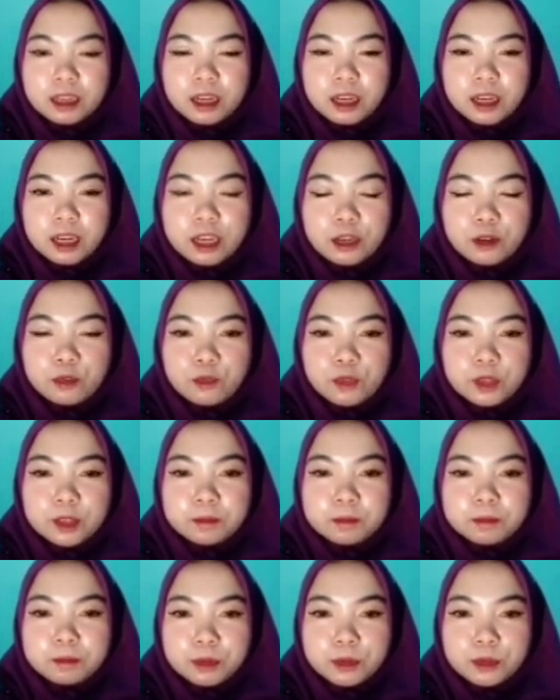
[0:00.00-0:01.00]
I
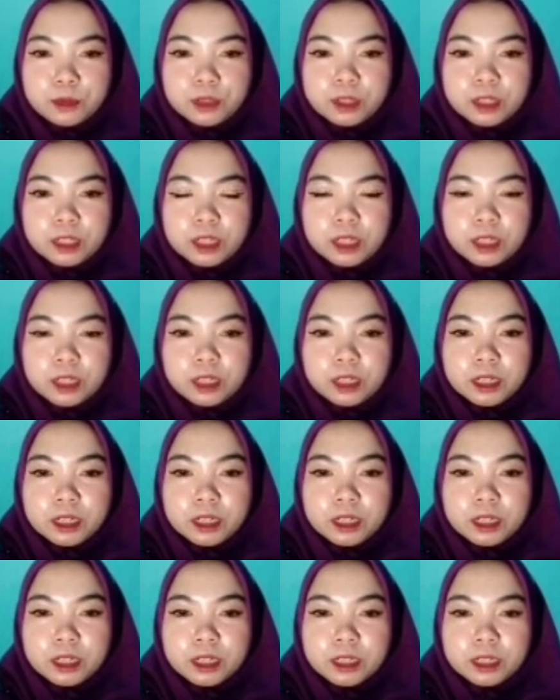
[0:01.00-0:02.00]
will put
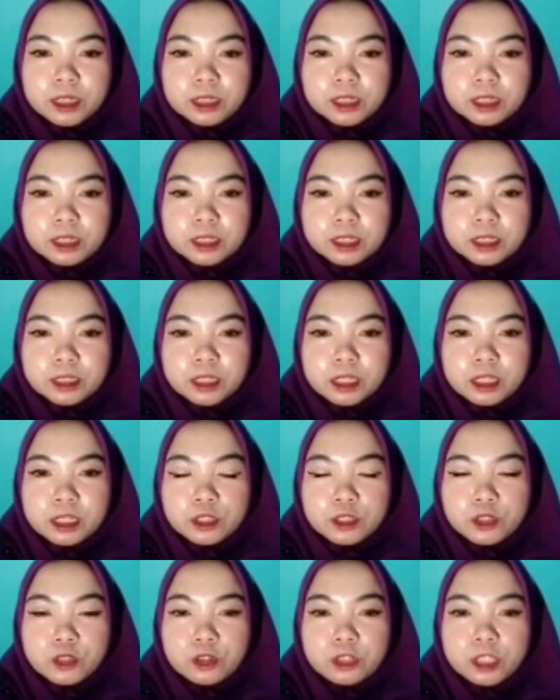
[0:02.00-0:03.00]
a
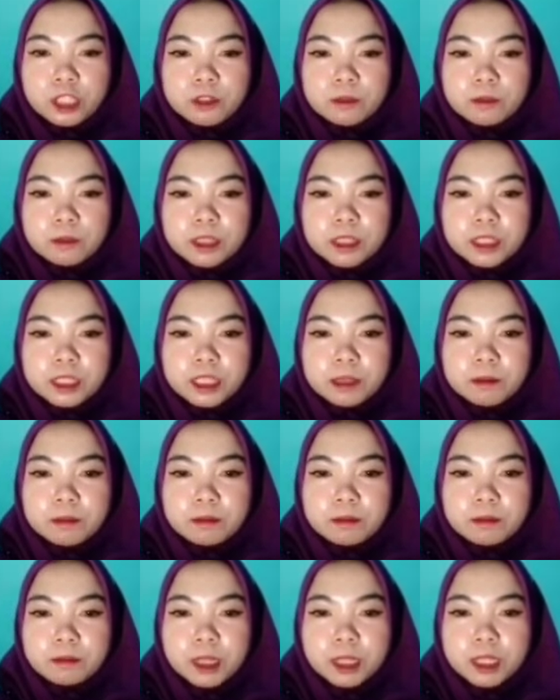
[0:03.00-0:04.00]
document
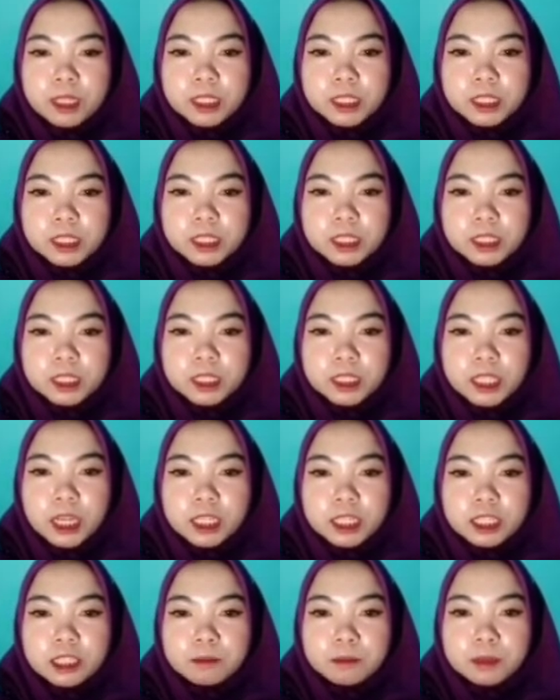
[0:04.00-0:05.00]
symbol
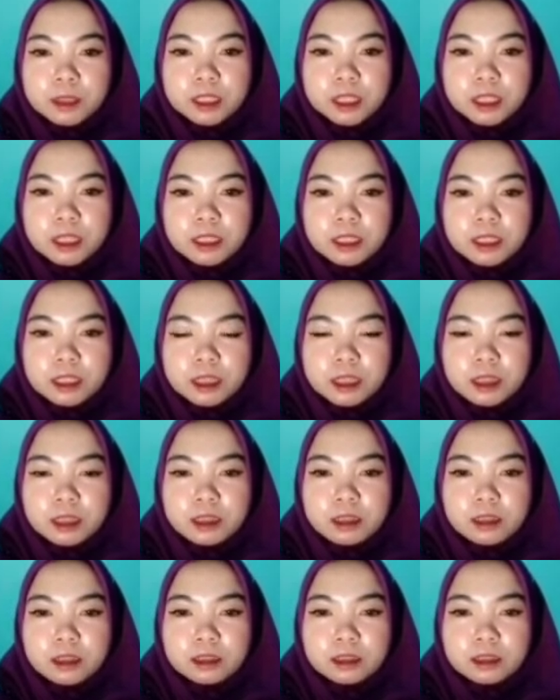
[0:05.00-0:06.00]
under
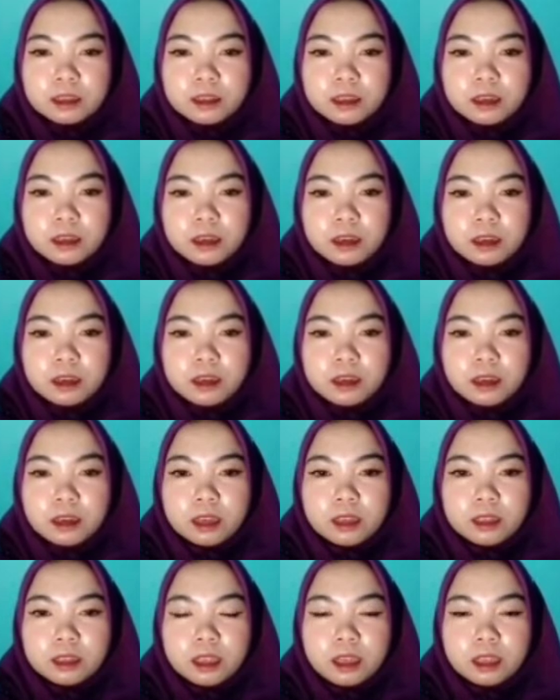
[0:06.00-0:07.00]
purchasing,
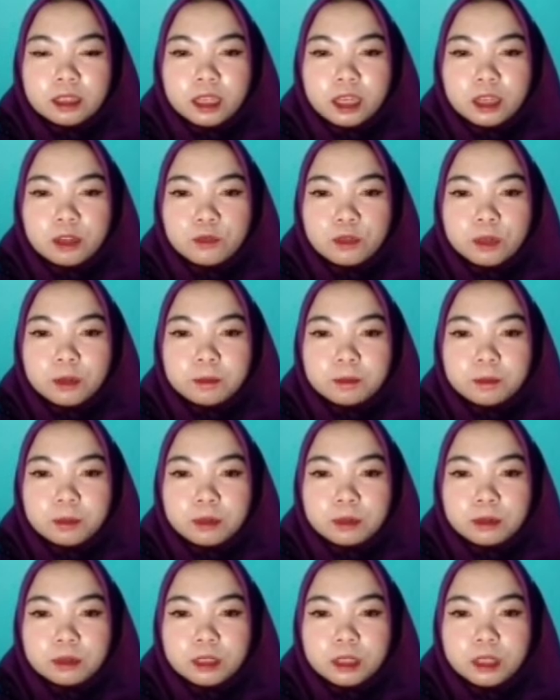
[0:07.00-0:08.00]
and then I will
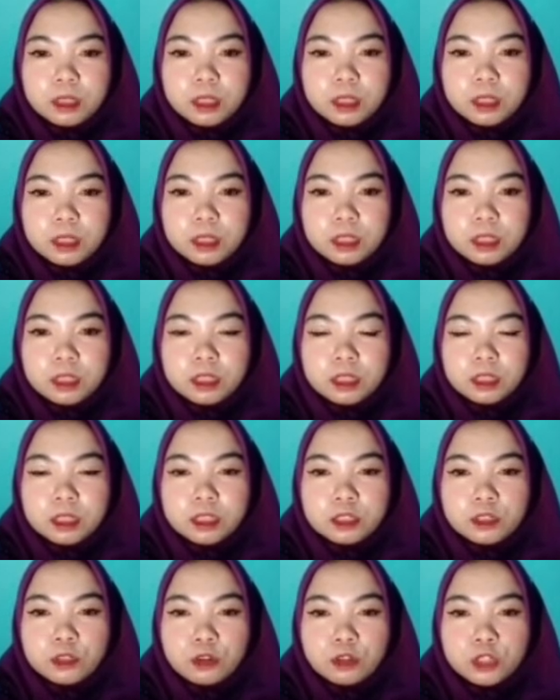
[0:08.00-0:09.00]
put
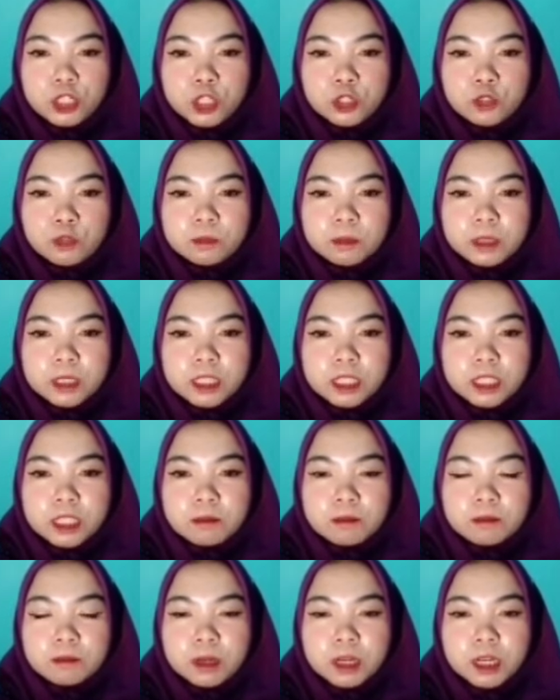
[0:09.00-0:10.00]
a document
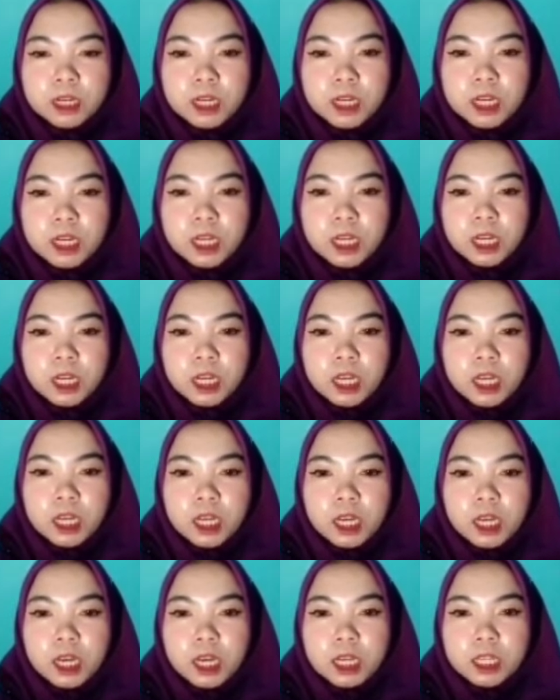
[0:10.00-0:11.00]
symbol
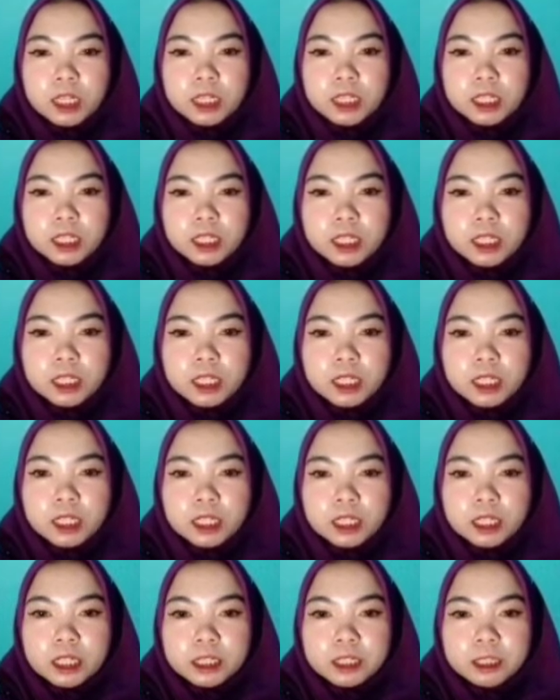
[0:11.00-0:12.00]

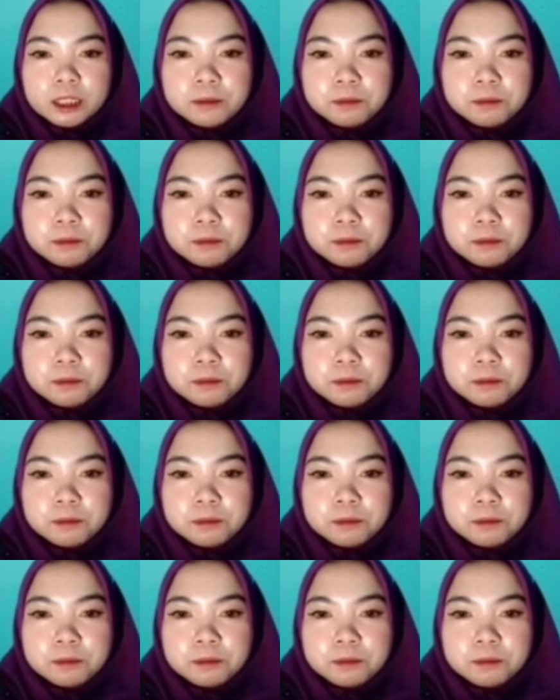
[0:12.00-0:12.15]
under